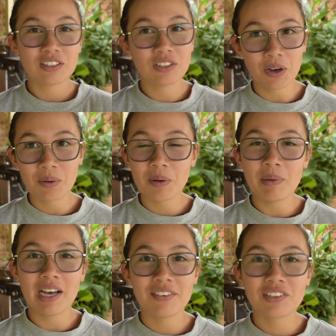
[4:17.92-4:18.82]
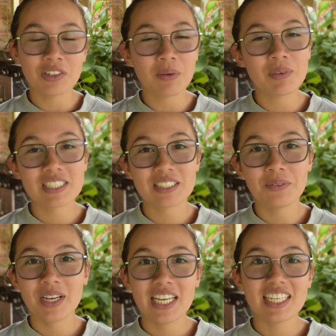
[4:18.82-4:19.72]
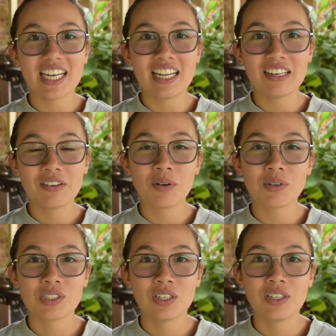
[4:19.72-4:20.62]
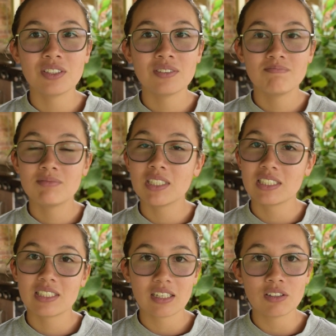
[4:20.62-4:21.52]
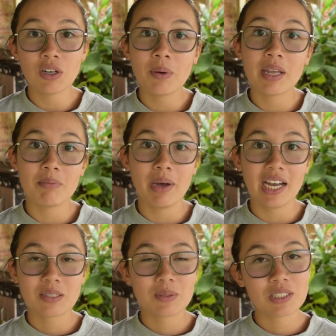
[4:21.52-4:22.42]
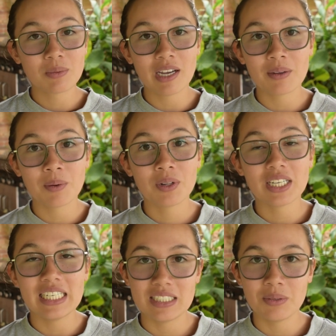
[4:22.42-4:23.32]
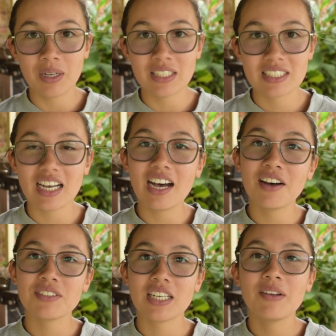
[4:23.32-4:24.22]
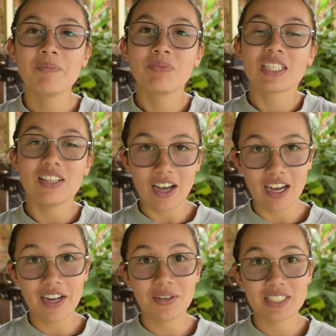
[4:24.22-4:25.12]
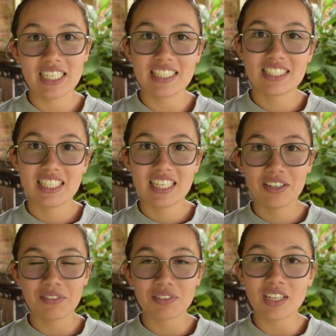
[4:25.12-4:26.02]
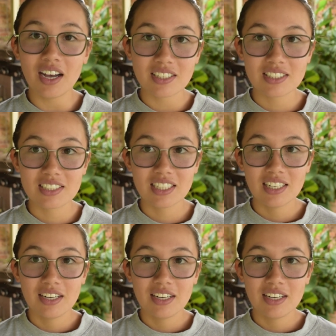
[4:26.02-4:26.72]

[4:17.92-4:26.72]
a lower amount of kilometers in the week, and also just lower impact, which is why they're all easy runs after the higher intensity of last